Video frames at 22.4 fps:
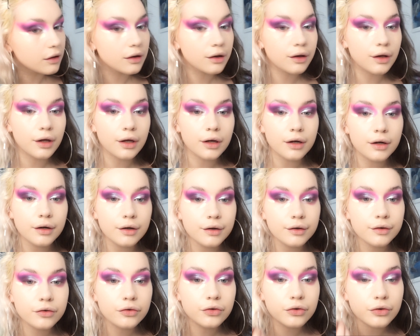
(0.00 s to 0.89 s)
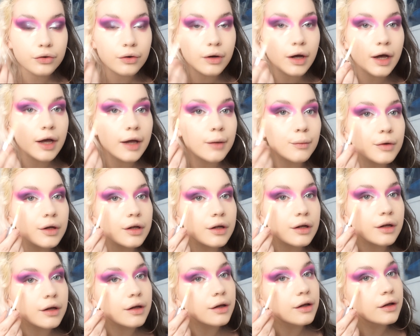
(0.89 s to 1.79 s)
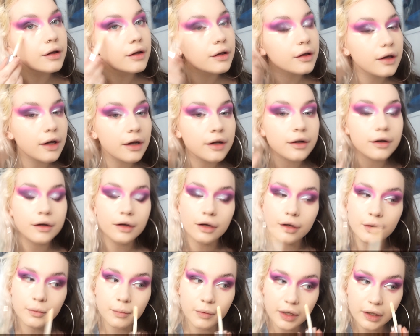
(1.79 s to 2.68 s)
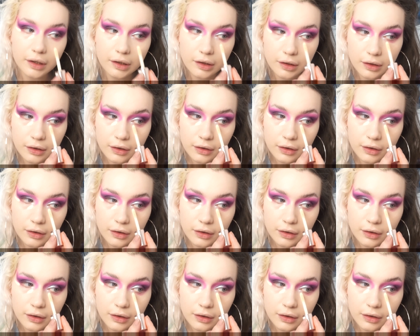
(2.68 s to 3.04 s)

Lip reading: there. So I'm going to kind of cut my